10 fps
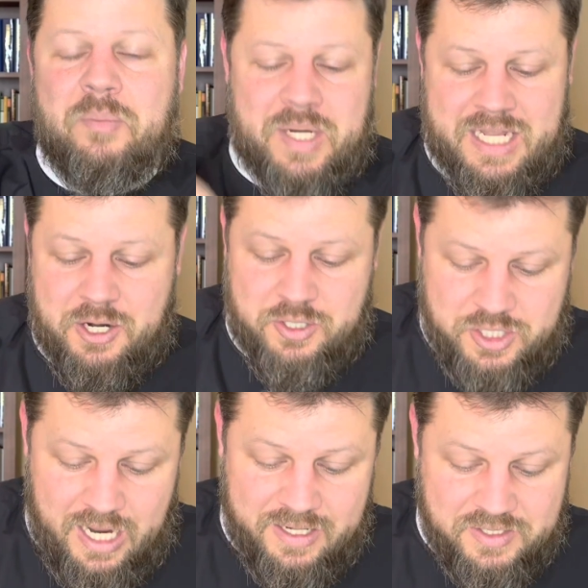but here
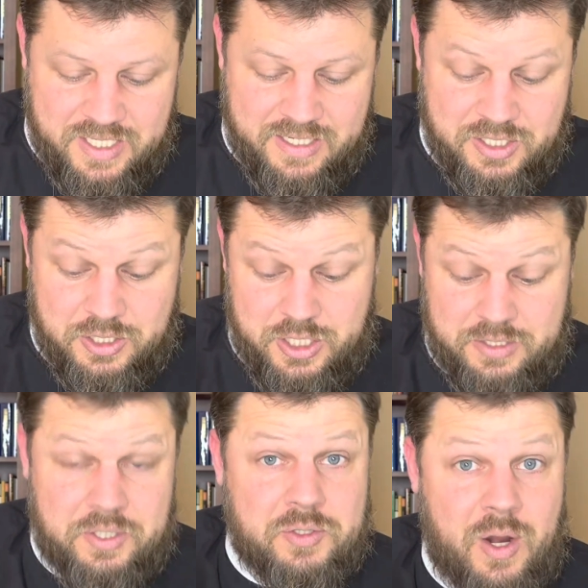John says that
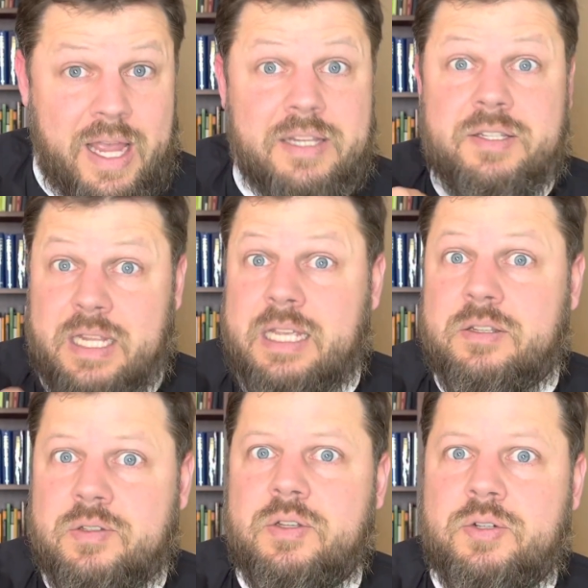Jesus Christ
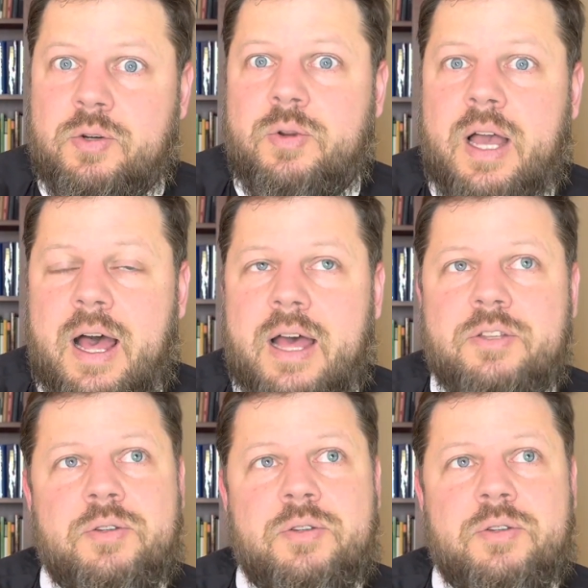is the true God.